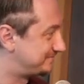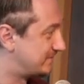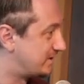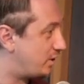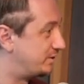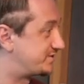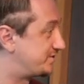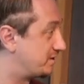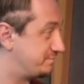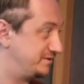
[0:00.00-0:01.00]
Oh, that's
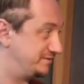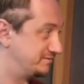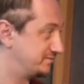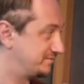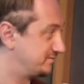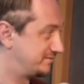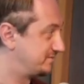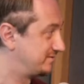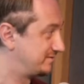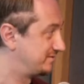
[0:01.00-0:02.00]
not me, dude.
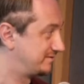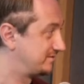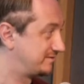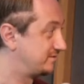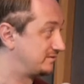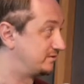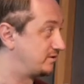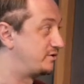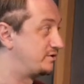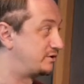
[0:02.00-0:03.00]
That's not you singing?
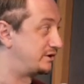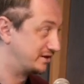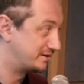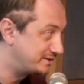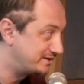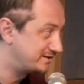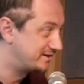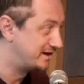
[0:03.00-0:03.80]
Are you kidding me? If